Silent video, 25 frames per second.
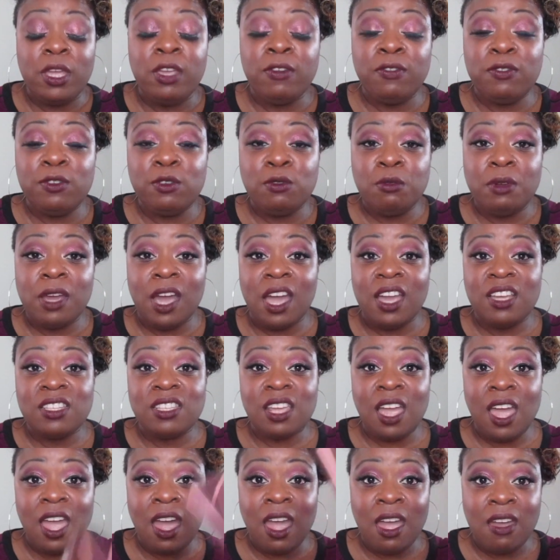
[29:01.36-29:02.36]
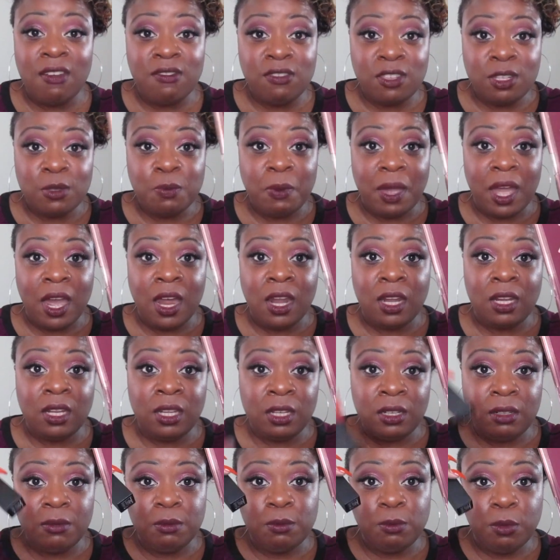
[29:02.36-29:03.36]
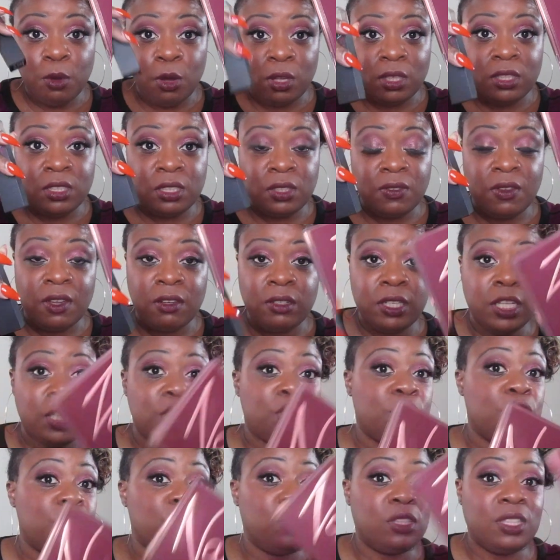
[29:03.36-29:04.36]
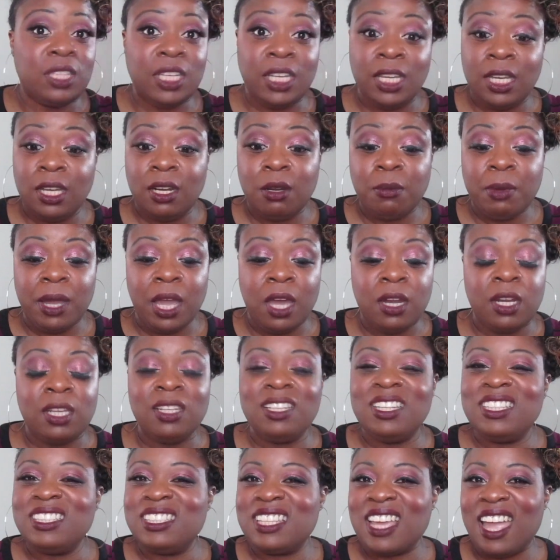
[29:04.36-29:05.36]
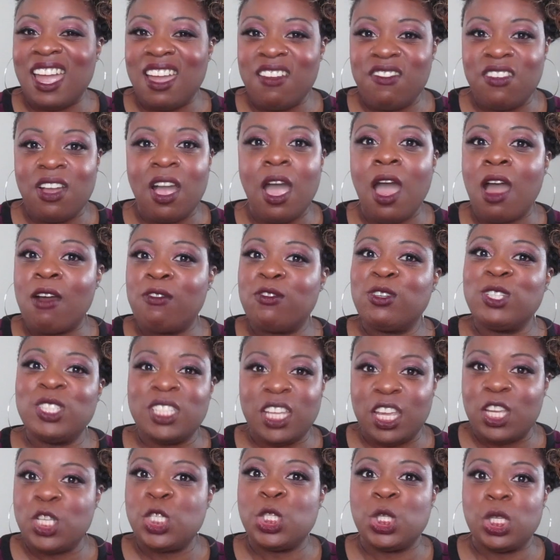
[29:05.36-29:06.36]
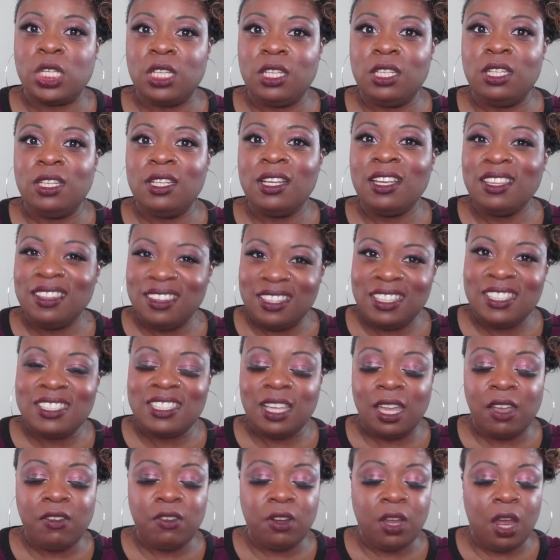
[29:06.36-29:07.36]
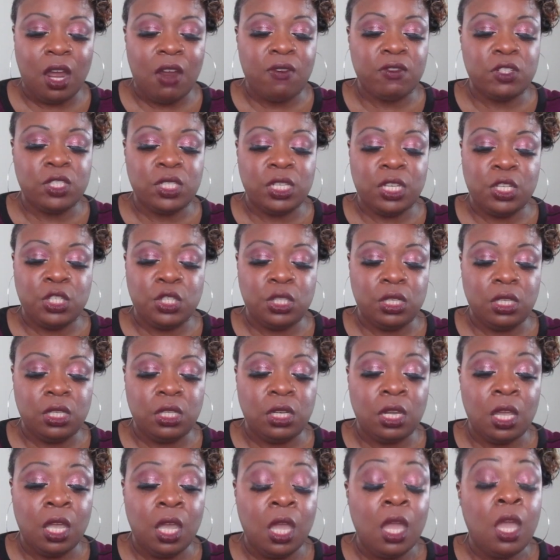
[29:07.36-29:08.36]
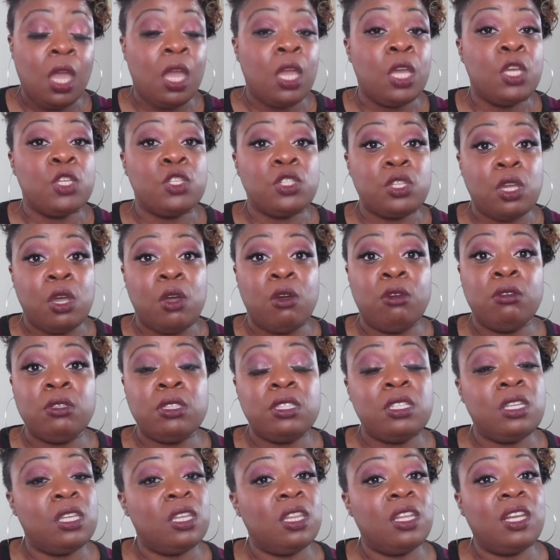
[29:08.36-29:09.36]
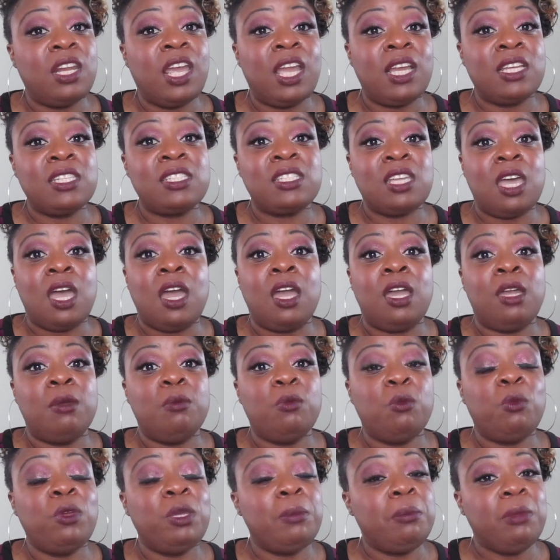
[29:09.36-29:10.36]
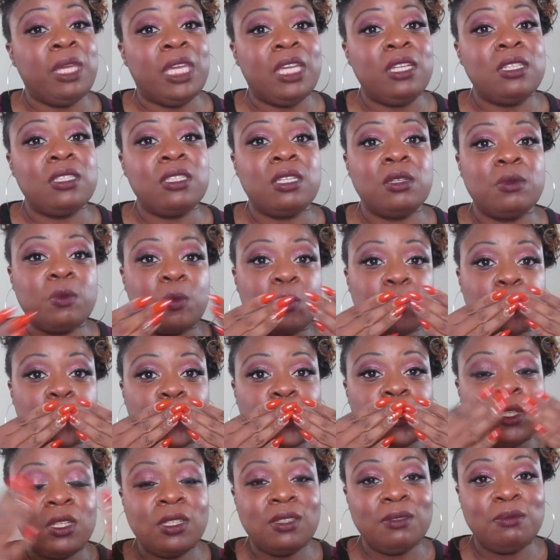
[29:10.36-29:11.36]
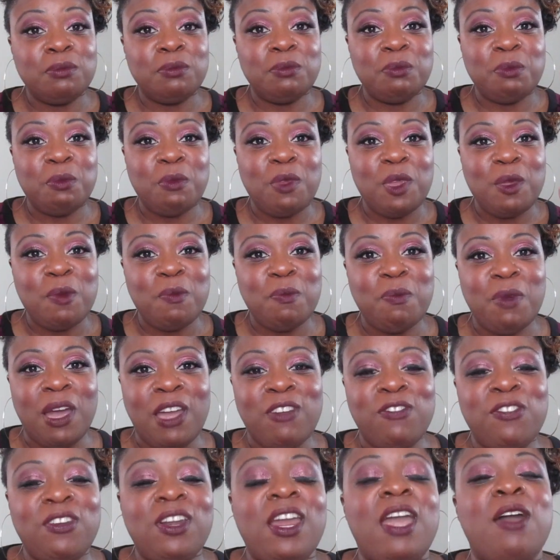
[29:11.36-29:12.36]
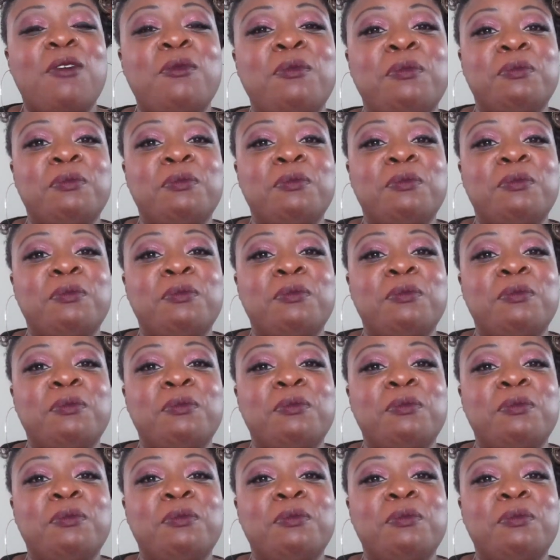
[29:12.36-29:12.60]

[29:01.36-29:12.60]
if you guys have this palette, bought this foundation, you're thinking about it. Let's have a conversation. Let's have a conversation. So, till the next time we meet, bye for now.